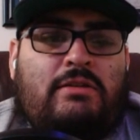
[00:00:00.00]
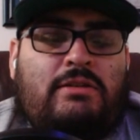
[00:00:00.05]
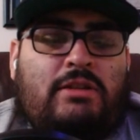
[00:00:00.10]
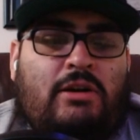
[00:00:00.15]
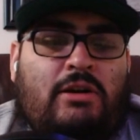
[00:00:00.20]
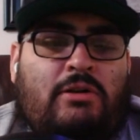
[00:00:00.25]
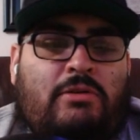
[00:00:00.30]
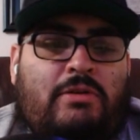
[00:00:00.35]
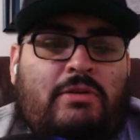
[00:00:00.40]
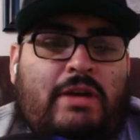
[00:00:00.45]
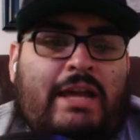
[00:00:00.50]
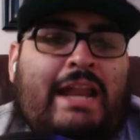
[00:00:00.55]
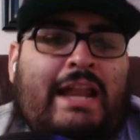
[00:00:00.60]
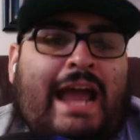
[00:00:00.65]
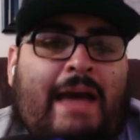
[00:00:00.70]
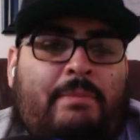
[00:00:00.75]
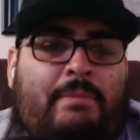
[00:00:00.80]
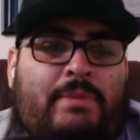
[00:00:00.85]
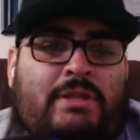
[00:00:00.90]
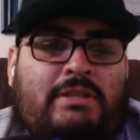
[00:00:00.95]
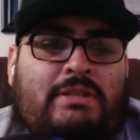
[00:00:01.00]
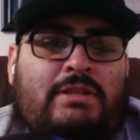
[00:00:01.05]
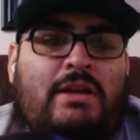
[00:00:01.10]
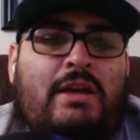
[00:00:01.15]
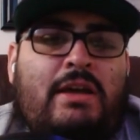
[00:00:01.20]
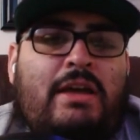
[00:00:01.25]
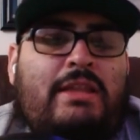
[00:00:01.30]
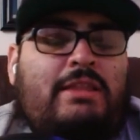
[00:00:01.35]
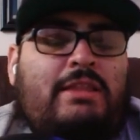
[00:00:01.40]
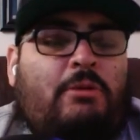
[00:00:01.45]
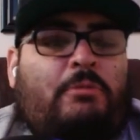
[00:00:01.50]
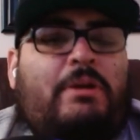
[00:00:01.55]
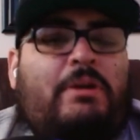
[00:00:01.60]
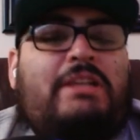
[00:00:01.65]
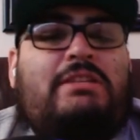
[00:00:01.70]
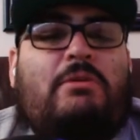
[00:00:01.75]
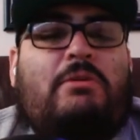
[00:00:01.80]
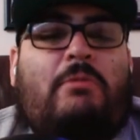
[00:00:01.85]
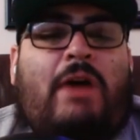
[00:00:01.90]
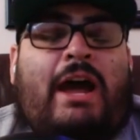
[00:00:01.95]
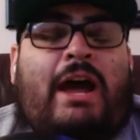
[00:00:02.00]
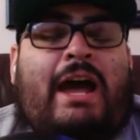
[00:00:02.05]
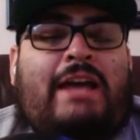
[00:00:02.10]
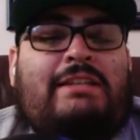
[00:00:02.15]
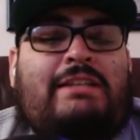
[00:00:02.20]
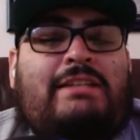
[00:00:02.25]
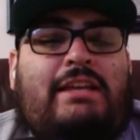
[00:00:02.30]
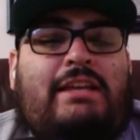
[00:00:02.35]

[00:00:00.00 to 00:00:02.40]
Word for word: So it happens. The reason why I